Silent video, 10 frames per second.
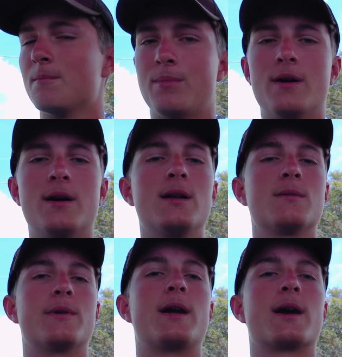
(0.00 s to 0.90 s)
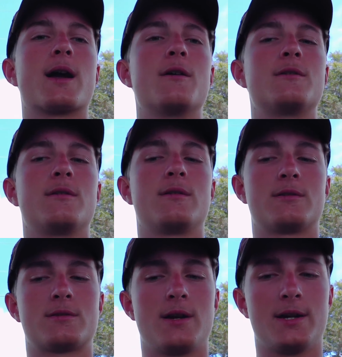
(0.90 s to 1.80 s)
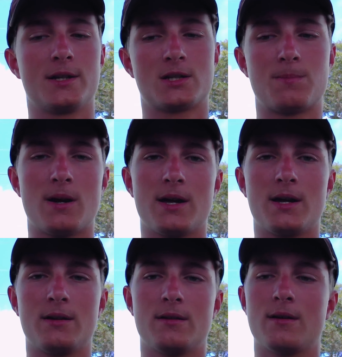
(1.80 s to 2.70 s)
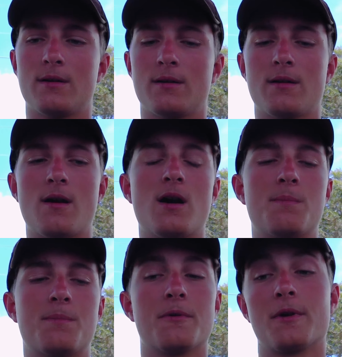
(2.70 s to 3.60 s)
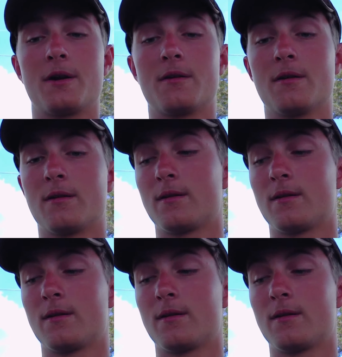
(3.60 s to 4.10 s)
But when I go to explain the operator,